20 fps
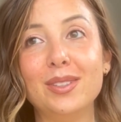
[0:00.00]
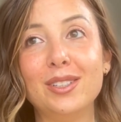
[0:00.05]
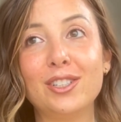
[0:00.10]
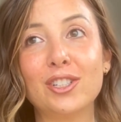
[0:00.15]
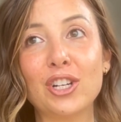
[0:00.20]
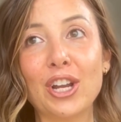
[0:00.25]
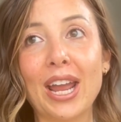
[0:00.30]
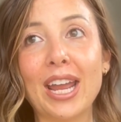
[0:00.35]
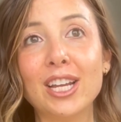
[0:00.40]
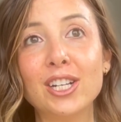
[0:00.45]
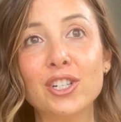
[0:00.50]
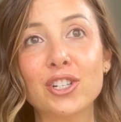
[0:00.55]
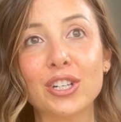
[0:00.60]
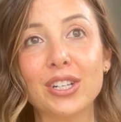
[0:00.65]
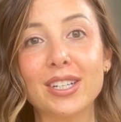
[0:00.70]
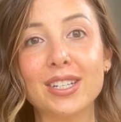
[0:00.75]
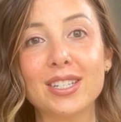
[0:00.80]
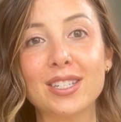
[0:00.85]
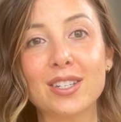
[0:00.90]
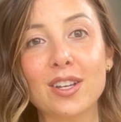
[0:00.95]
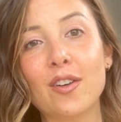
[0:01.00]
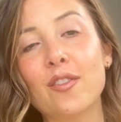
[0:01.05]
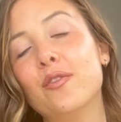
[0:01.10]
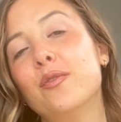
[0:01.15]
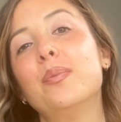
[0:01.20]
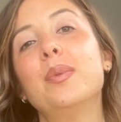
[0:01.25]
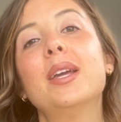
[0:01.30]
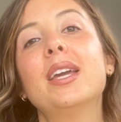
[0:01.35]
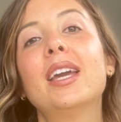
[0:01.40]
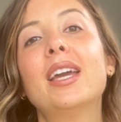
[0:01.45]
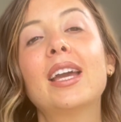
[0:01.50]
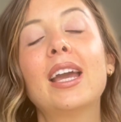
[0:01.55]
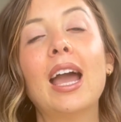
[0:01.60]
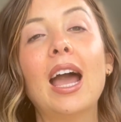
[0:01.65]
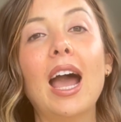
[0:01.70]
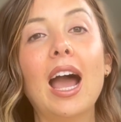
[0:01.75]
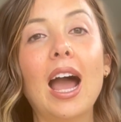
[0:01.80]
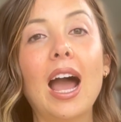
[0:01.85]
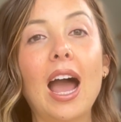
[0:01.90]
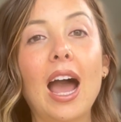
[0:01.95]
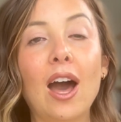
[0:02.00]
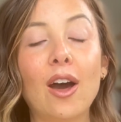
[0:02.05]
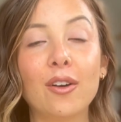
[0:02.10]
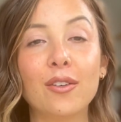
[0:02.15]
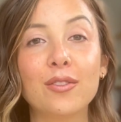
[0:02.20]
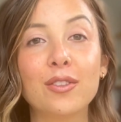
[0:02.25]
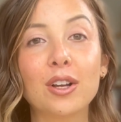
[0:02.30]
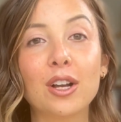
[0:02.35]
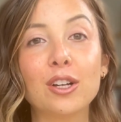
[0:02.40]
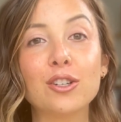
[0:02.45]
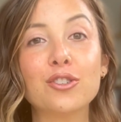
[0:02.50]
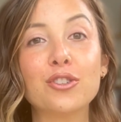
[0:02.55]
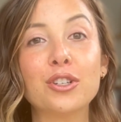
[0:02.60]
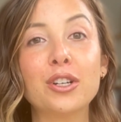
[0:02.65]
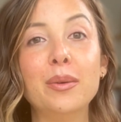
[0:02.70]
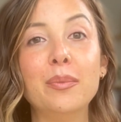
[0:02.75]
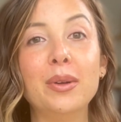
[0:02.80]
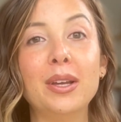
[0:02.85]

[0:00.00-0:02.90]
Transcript: changes of being out of the country,